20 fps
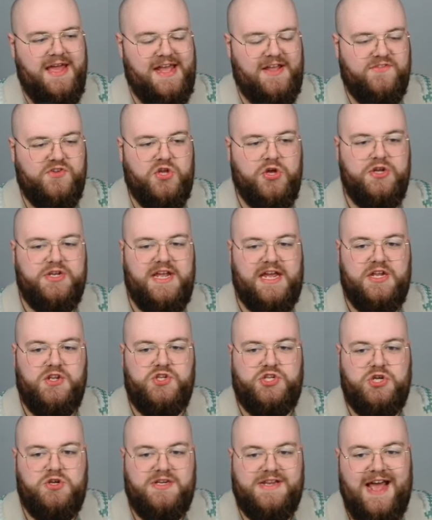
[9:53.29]
is good
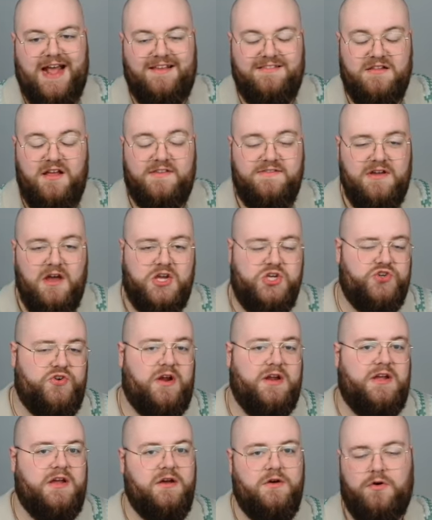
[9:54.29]
into decks like Sky
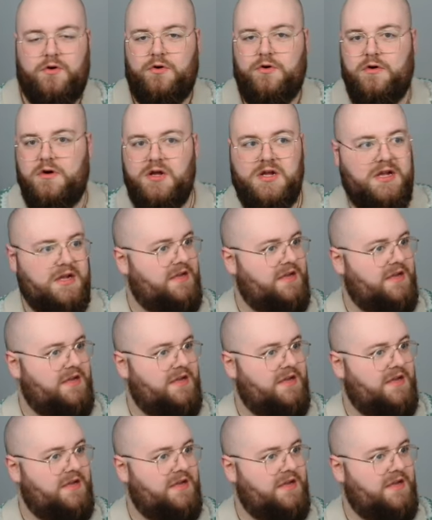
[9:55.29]
Striker, or